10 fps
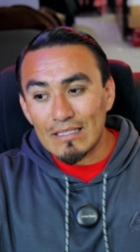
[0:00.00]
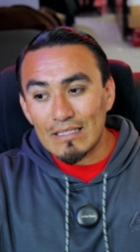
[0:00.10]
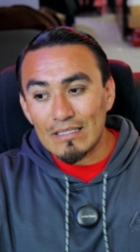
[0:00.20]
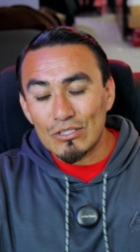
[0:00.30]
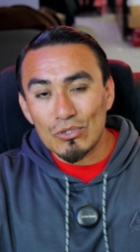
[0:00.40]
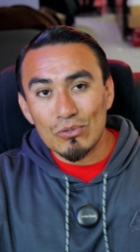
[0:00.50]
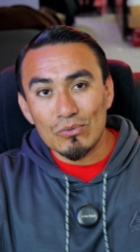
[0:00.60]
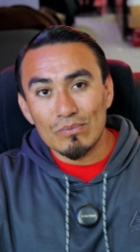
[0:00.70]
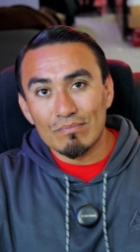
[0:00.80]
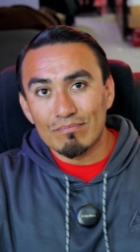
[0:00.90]

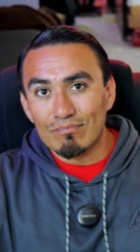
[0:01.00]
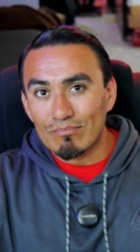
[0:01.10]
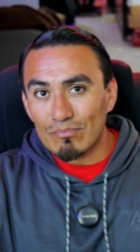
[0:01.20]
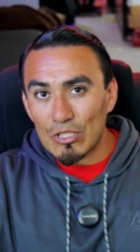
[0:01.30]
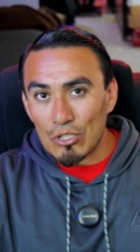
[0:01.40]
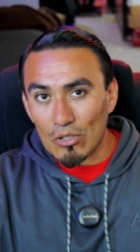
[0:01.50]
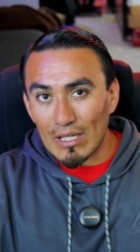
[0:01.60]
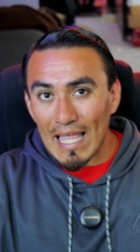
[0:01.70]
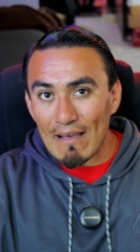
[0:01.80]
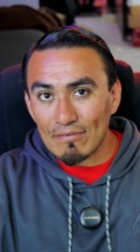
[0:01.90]
to your
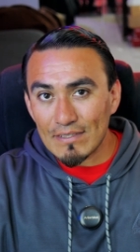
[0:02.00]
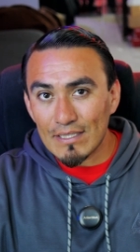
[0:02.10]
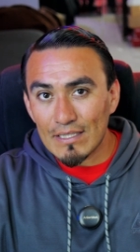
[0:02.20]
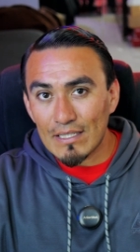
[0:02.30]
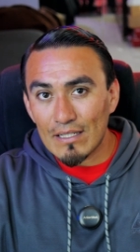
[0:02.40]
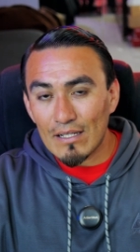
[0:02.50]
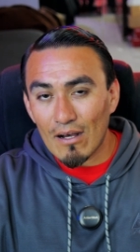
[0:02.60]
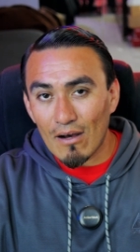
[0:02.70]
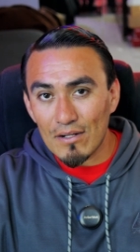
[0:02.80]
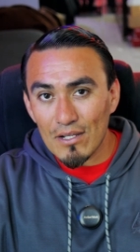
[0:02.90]
left
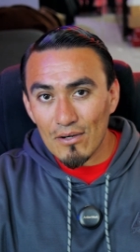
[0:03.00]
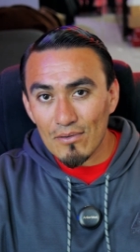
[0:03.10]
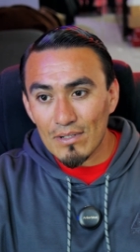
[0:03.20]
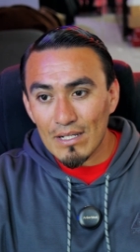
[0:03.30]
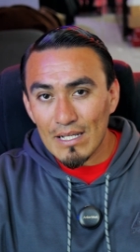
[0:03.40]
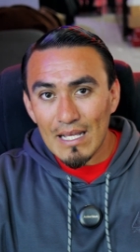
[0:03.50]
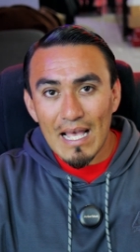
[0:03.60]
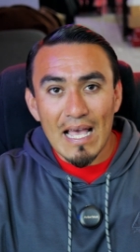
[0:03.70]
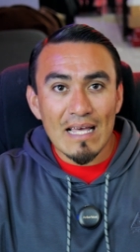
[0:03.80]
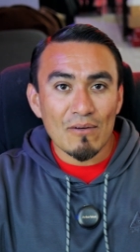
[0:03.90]
audio
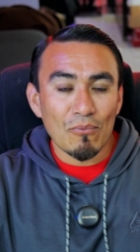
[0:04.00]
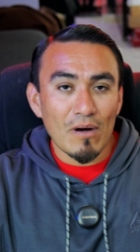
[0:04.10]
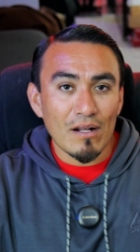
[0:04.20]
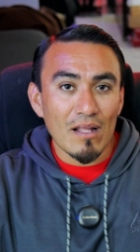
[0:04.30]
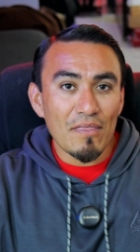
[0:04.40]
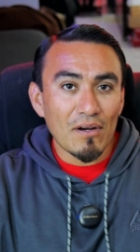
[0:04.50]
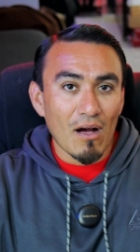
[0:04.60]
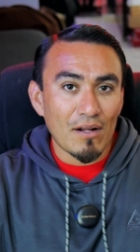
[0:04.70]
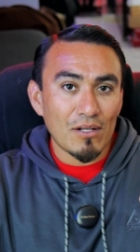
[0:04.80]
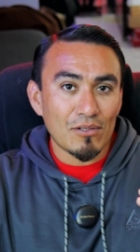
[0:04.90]
and another
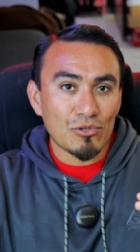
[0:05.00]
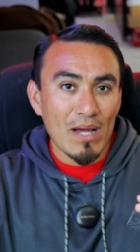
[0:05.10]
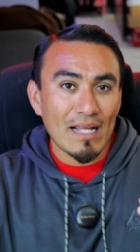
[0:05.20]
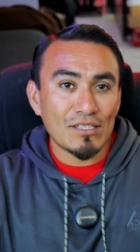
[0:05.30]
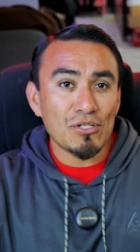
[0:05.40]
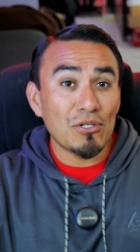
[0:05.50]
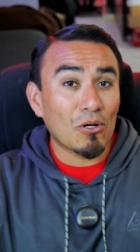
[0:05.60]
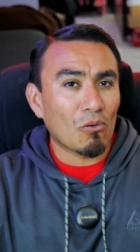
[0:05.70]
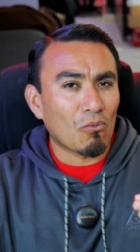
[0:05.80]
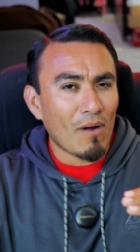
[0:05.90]
audio track to your
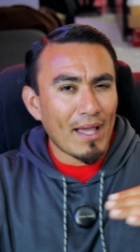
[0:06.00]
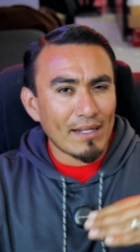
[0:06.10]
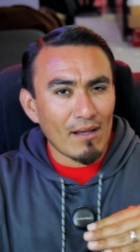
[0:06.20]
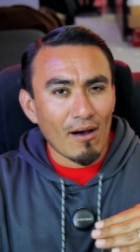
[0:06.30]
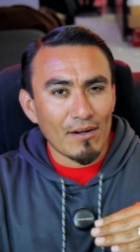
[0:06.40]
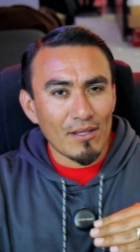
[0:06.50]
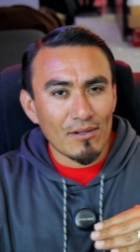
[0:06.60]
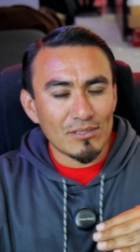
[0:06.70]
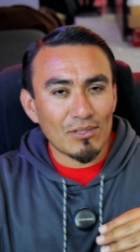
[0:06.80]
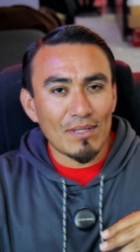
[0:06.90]
right audio
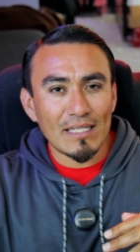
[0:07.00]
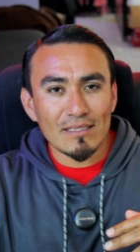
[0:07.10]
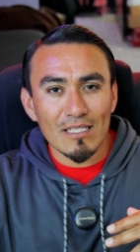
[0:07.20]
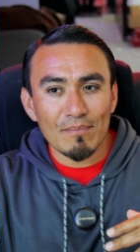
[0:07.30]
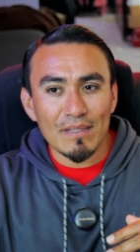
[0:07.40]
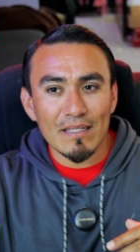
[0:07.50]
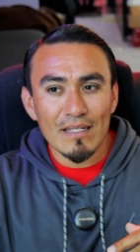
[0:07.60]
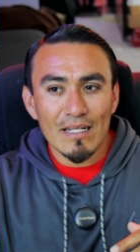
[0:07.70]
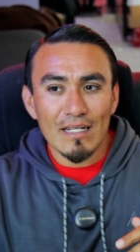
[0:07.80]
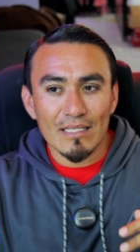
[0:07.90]
so that's gonna be
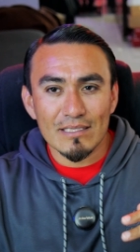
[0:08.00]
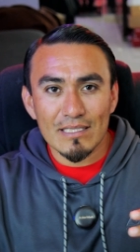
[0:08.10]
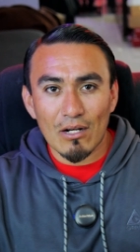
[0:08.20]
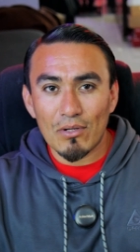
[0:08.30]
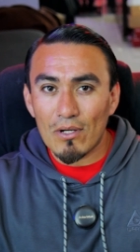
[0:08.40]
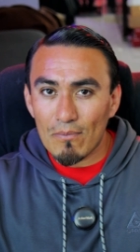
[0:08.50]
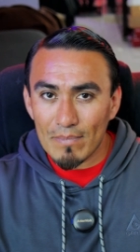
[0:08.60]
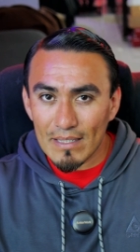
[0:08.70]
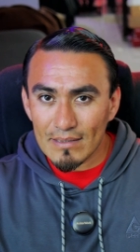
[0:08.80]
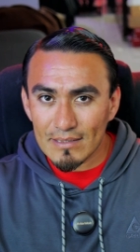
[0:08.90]
a stereo
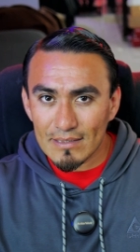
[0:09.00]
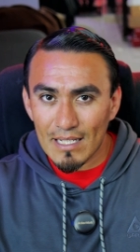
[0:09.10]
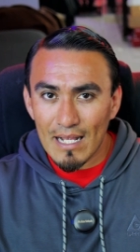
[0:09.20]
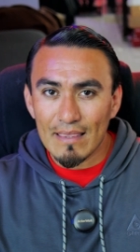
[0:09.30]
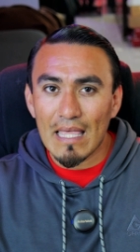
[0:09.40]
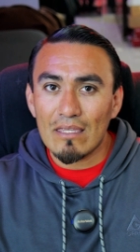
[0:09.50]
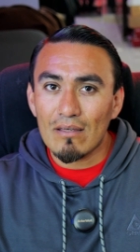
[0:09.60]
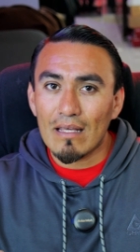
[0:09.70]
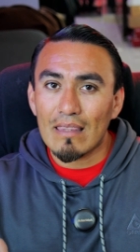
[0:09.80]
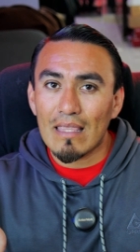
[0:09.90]
mix that you
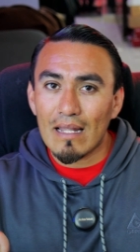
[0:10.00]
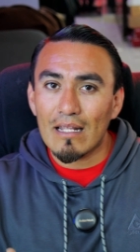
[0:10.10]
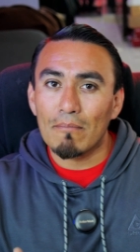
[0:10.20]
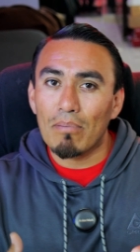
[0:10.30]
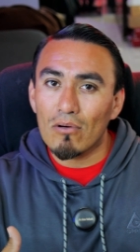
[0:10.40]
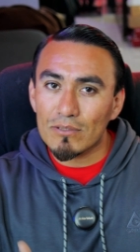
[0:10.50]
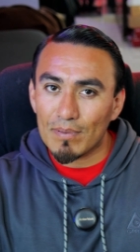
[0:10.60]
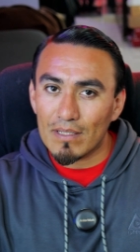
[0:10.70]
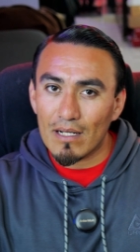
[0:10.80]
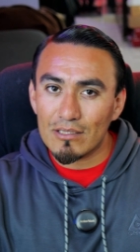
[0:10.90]
can then in
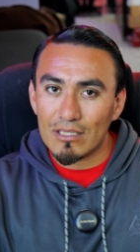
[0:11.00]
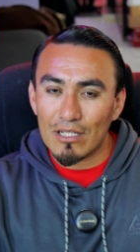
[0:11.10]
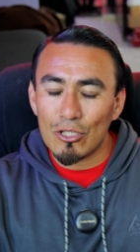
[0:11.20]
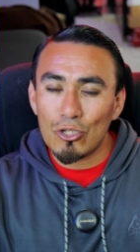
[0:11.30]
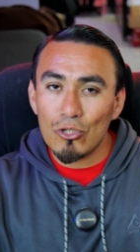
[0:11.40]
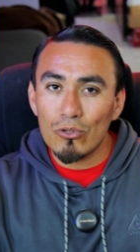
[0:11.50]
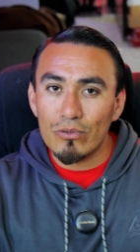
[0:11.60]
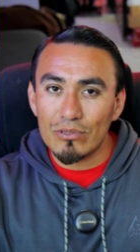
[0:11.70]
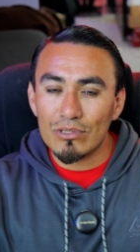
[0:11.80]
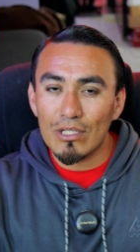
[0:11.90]
post-production use